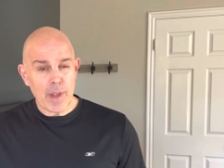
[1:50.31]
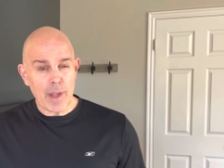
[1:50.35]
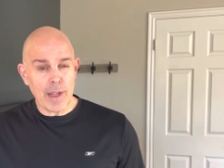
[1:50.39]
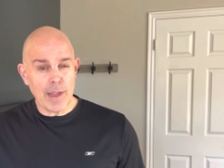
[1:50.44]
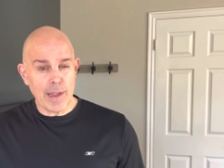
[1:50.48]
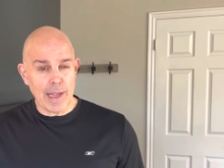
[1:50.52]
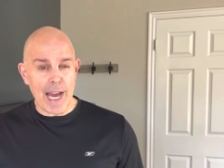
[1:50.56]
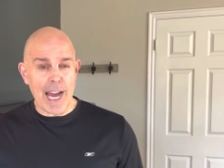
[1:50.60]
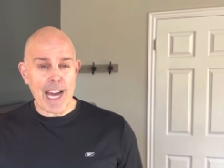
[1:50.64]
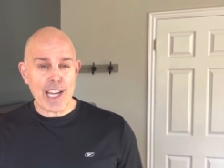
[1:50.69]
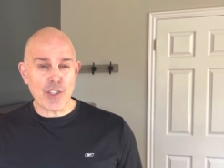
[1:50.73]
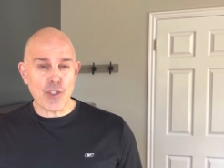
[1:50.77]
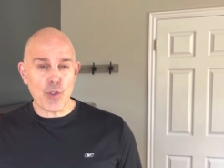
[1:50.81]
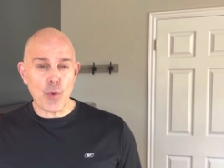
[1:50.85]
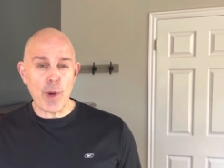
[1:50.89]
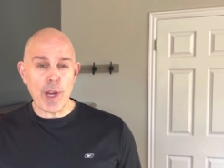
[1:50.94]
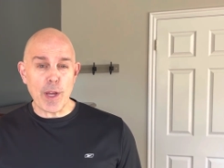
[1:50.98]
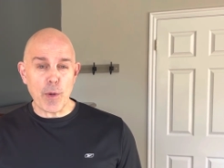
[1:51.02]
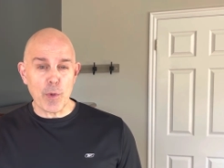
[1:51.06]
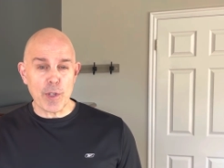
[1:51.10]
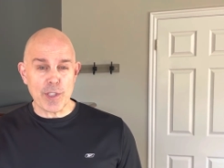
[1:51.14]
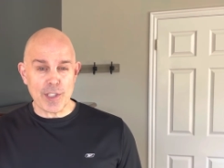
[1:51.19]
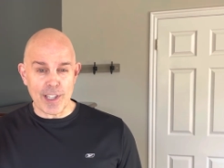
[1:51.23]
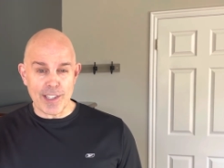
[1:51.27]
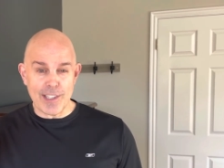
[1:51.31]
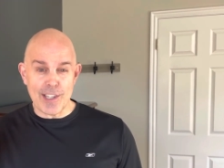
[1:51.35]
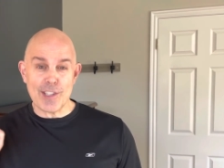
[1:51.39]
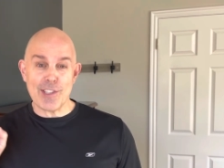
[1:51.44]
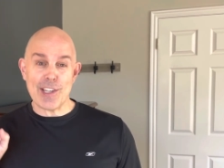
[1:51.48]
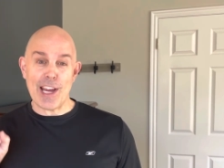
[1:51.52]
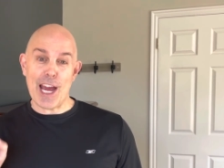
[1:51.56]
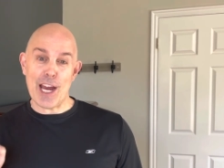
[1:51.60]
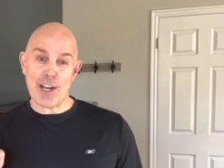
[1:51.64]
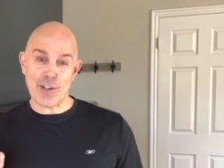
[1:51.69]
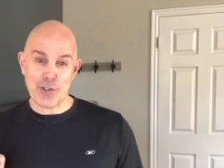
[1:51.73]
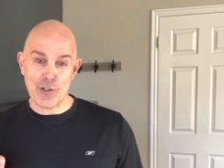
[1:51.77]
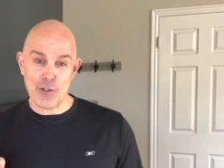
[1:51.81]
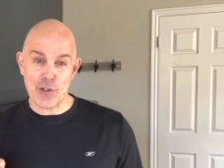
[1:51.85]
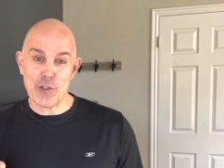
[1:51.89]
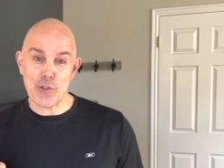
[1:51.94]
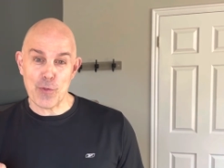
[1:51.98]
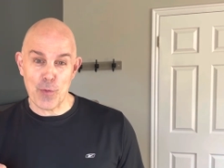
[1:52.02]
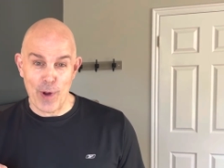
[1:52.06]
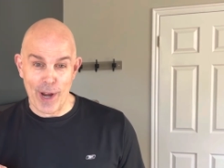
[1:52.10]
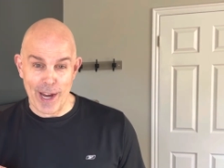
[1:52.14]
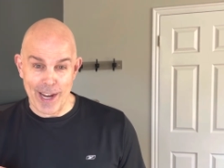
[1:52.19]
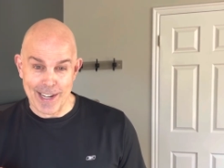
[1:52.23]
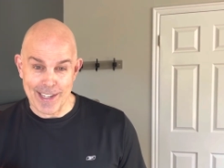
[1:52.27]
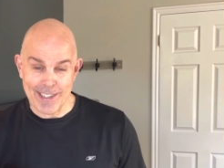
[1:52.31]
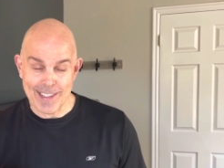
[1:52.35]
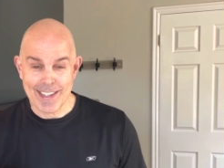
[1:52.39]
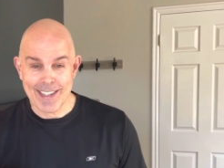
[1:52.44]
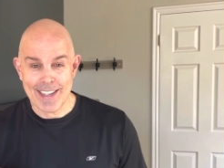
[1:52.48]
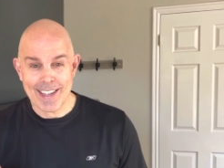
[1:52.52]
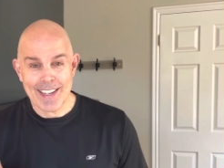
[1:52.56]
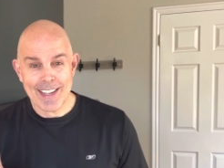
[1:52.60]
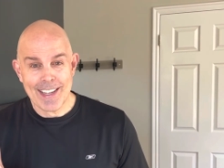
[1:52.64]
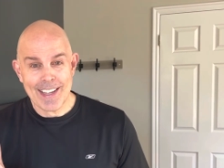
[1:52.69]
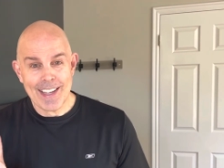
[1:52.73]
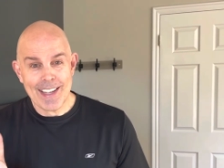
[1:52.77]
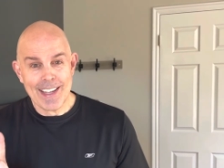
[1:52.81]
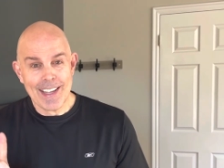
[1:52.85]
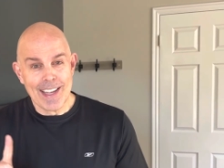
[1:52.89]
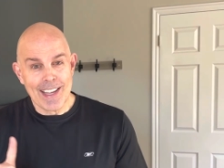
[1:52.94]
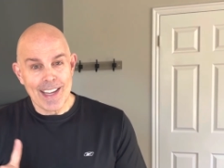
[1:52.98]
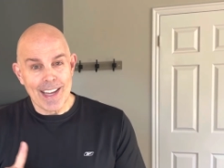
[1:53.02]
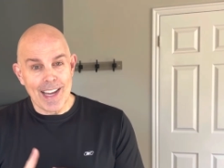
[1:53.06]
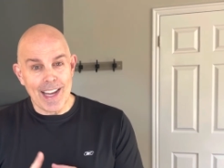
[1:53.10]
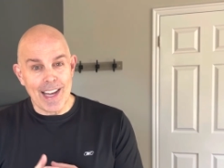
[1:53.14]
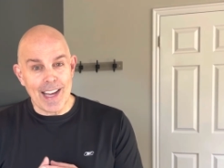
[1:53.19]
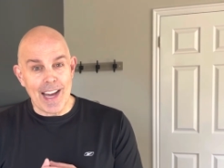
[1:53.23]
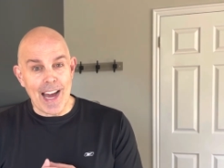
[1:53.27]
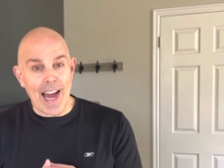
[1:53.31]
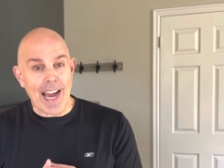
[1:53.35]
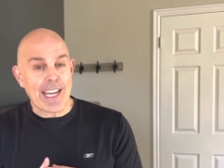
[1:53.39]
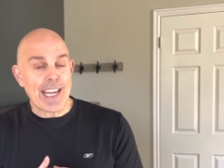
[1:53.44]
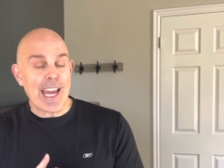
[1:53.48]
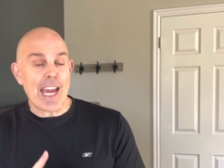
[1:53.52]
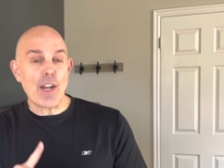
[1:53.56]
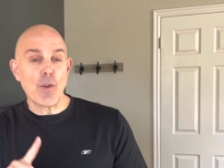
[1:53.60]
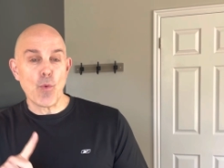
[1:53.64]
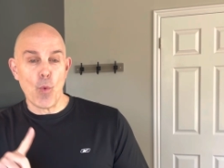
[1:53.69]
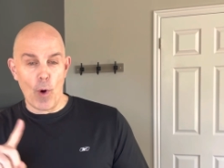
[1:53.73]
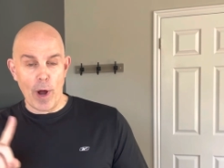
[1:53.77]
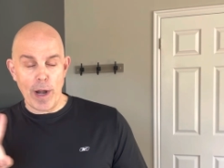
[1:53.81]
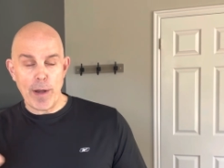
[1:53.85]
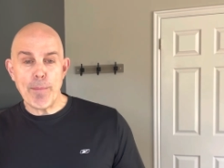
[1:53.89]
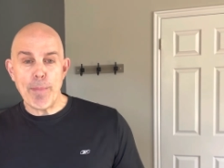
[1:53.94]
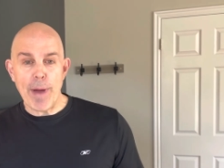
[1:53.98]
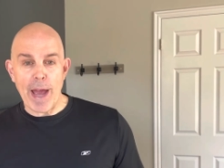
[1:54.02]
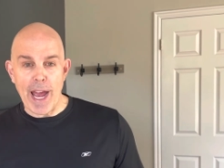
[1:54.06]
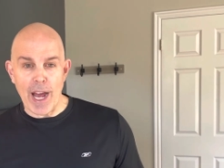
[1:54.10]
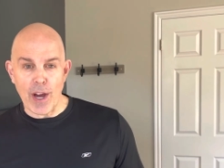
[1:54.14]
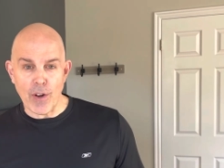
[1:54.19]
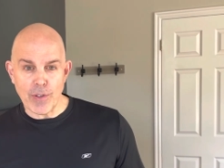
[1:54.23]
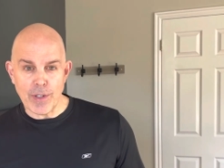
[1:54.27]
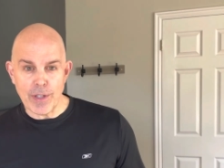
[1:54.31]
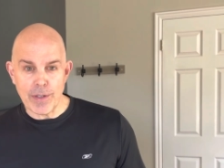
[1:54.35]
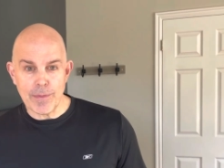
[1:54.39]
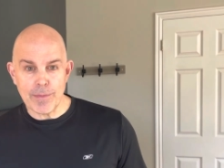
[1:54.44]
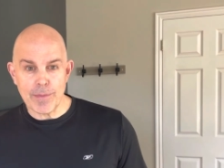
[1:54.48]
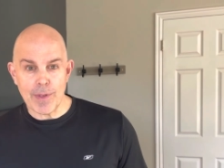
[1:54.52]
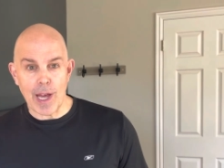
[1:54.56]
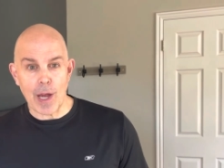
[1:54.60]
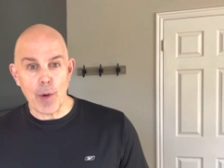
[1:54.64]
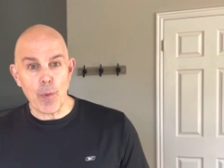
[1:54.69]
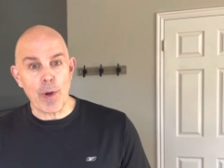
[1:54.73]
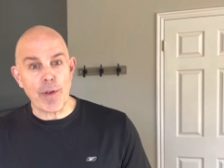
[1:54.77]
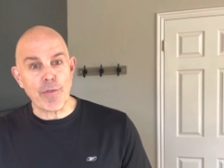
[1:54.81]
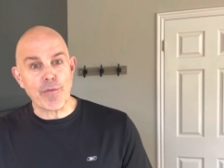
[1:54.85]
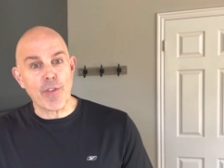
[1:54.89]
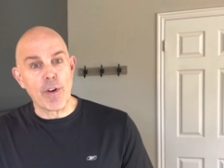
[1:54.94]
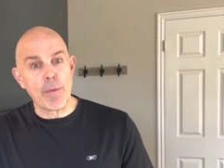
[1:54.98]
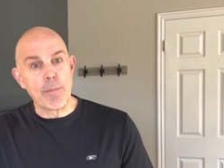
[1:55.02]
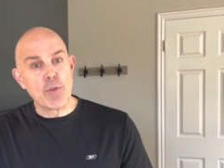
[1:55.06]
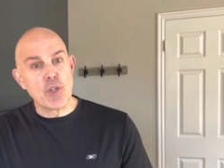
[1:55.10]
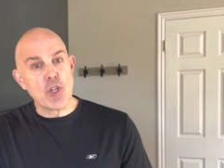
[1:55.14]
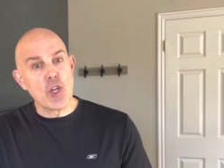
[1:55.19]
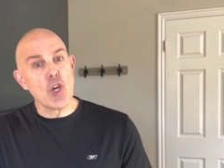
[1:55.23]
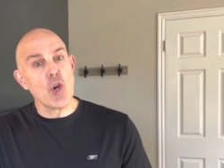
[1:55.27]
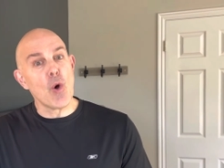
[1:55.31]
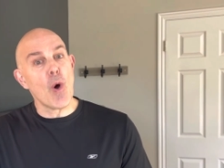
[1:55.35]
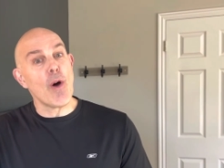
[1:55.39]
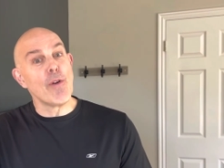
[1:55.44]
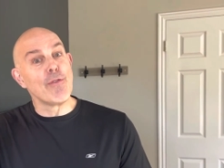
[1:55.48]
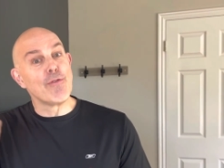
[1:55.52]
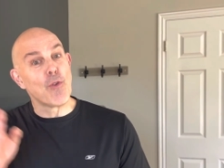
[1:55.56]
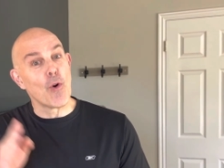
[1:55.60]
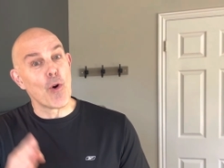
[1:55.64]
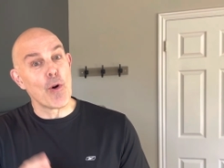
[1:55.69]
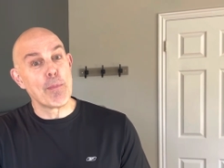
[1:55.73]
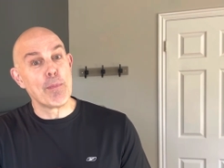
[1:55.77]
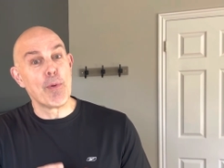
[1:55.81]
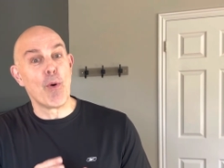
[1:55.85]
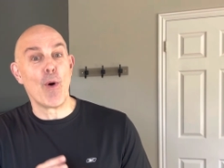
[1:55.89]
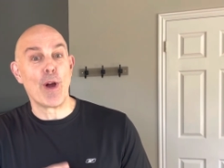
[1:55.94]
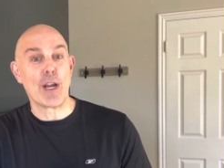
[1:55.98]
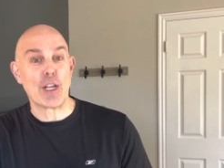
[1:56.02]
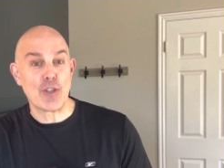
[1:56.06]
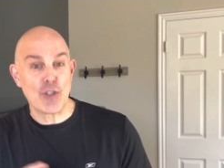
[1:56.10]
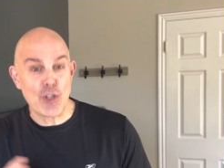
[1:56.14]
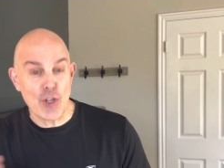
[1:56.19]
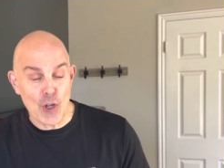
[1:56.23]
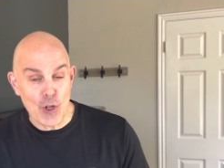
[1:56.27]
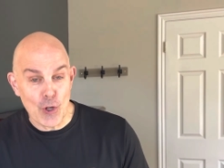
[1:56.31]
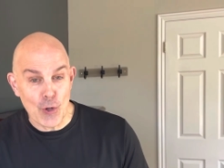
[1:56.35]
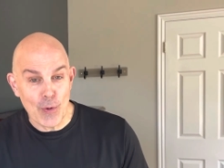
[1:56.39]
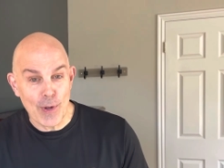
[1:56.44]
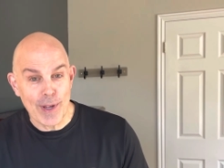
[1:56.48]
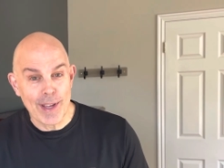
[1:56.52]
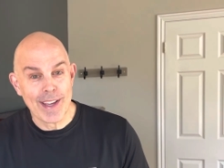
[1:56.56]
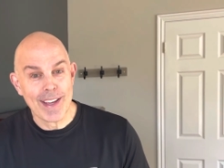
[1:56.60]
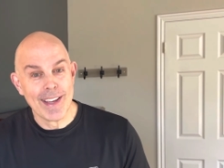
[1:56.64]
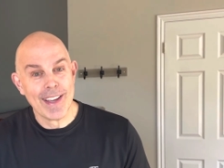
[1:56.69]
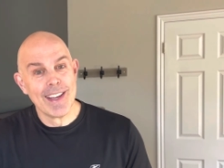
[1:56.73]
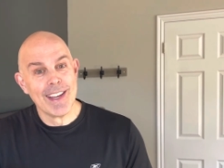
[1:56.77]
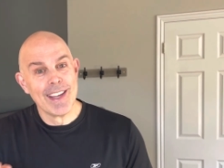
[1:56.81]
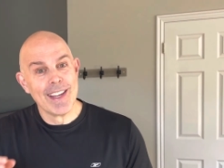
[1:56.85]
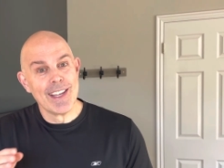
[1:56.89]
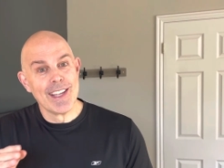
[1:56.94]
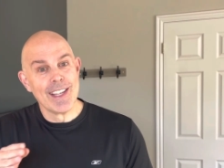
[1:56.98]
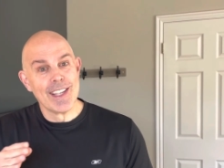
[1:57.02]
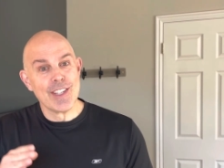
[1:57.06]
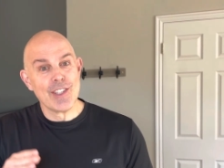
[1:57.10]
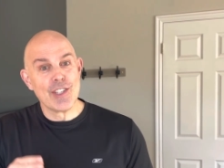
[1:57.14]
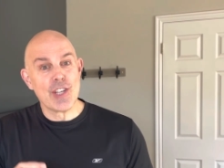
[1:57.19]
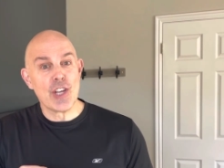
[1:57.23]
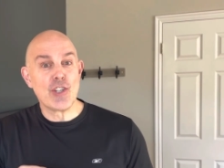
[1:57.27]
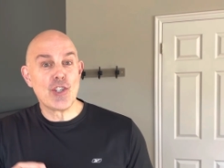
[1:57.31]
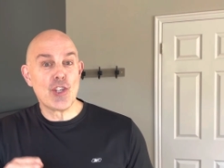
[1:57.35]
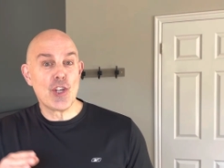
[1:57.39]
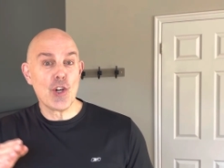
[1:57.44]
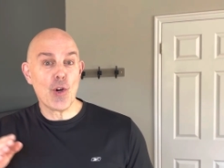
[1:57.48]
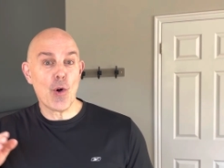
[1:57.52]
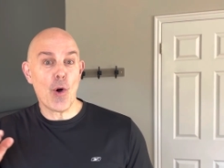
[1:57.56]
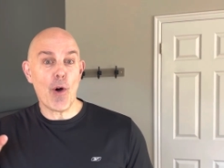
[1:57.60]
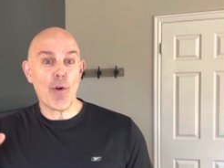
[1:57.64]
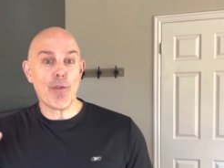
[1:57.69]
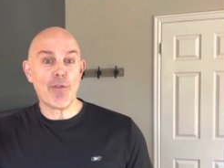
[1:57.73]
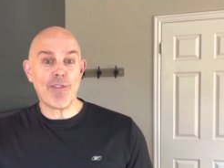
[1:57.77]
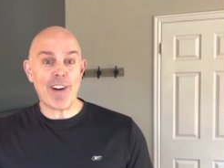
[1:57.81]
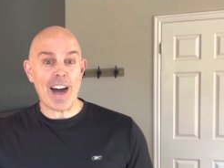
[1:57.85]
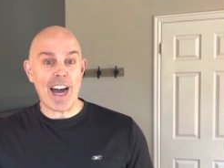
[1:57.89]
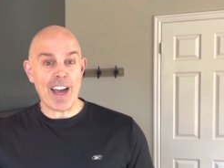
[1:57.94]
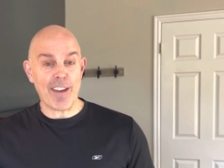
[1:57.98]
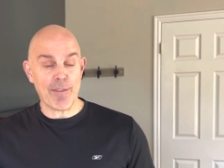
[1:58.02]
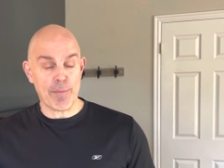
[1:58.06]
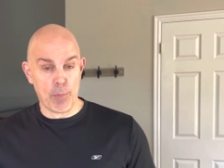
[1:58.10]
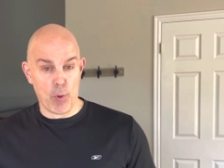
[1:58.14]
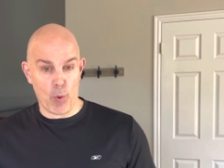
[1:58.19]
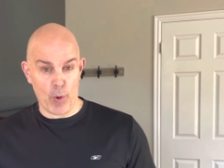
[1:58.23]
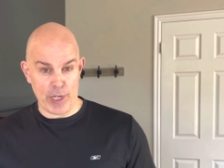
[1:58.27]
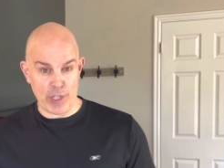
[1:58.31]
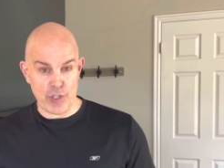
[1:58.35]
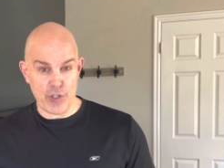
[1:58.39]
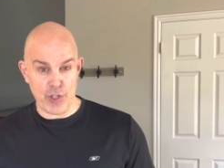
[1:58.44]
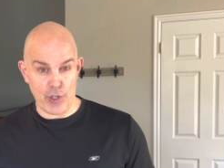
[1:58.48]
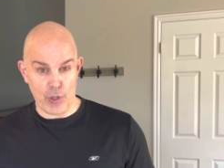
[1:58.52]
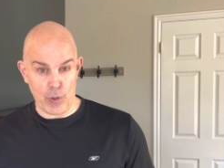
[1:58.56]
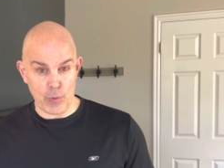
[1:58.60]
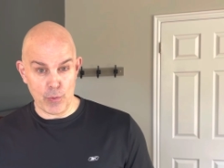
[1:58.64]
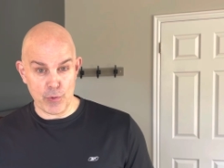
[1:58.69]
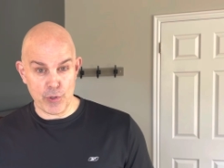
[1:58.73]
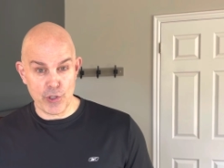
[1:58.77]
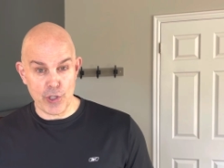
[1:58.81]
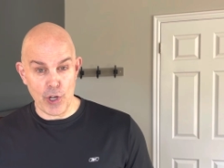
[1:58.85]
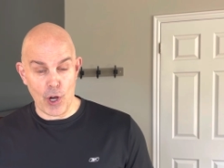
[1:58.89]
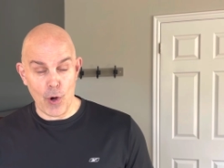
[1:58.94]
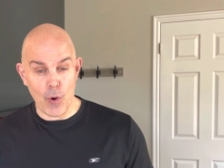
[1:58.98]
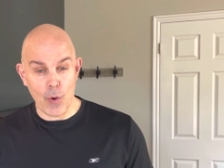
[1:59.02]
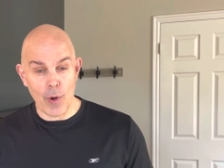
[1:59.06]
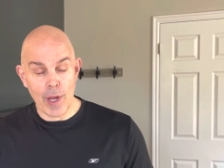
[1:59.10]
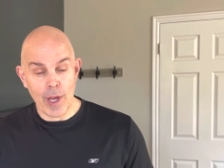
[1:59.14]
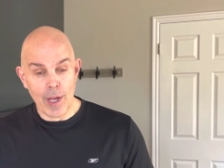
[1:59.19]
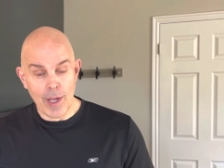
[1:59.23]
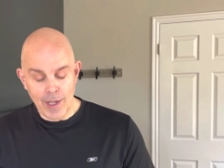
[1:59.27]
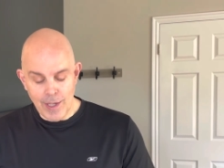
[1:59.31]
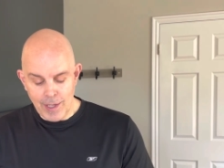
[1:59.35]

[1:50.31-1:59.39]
Last week was a disastrous weigh-in. I gained one pound. I went from 204.2 to 205.2. So